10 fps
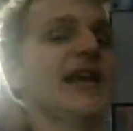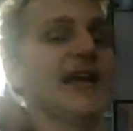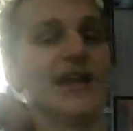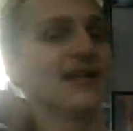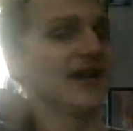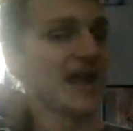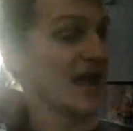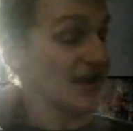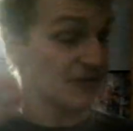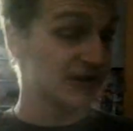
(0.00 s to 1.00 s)
and
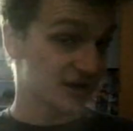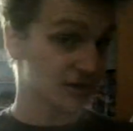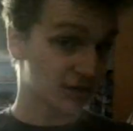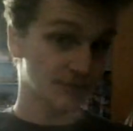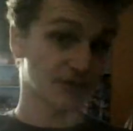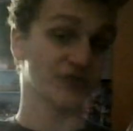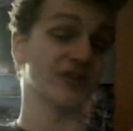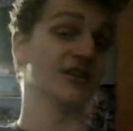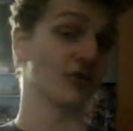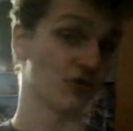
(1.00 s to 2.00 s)
I
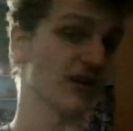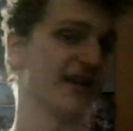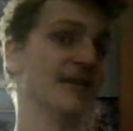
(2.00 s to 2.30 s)
100% agree.